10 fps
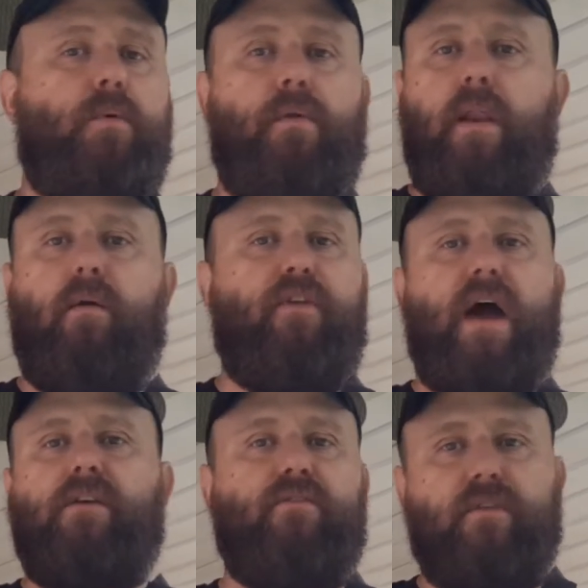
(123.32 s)
and they do
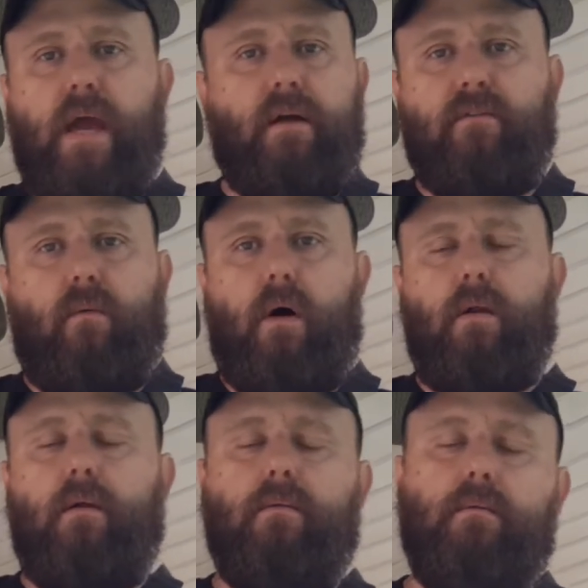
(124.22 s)
thousands of gallons of
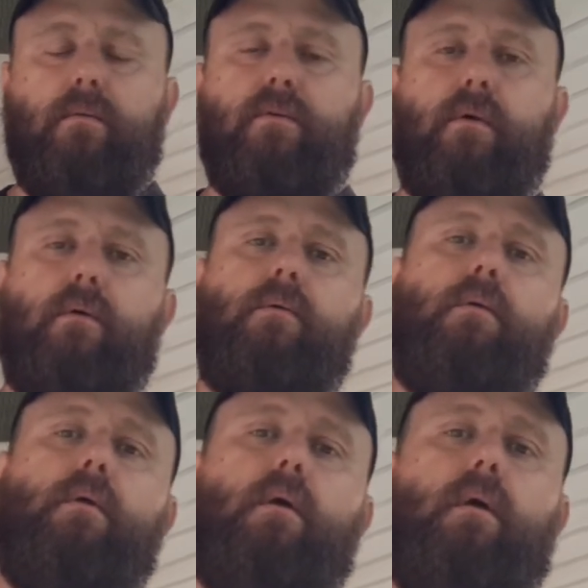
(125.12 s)
water. So
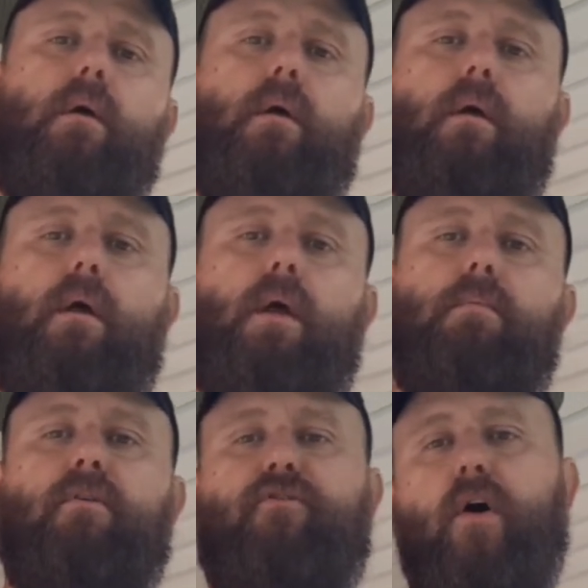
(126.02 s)

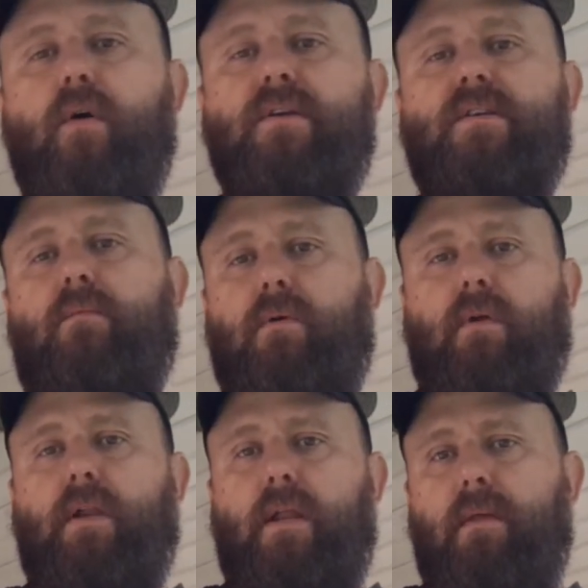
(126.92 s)
the food is something we
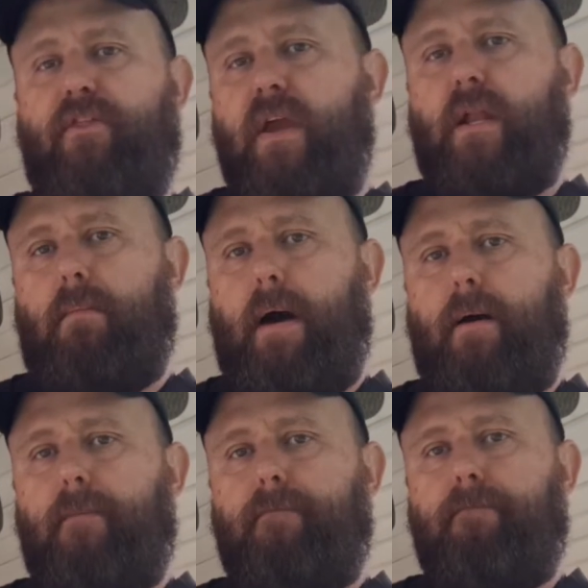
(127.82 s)
really need to be thinking
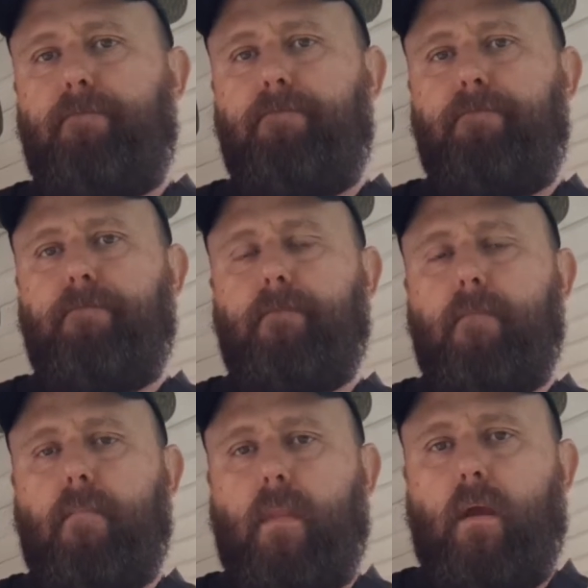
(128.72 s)
about
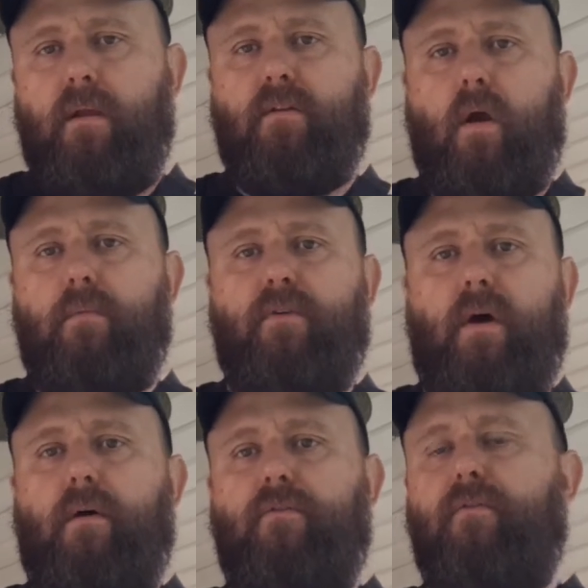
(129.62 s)
in terms
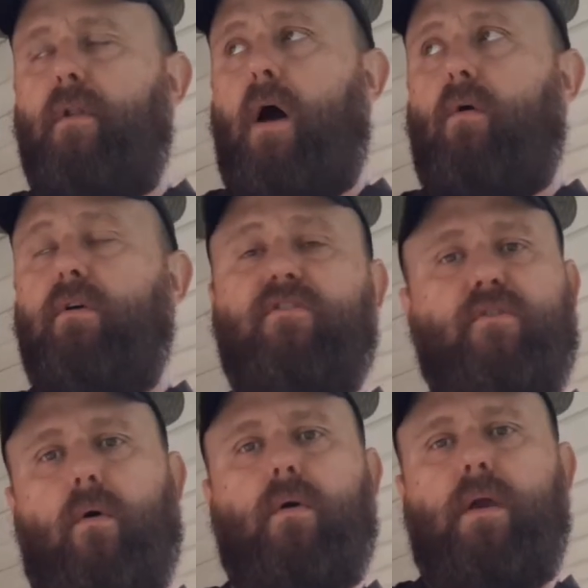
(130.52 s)
of not only
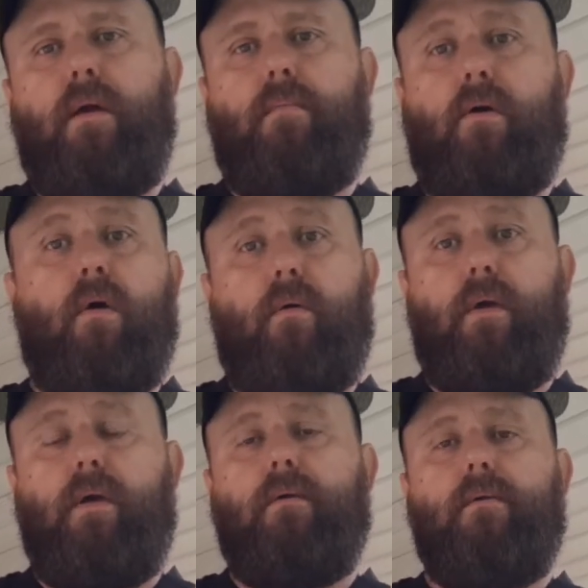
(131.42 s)
storing it, but growing it.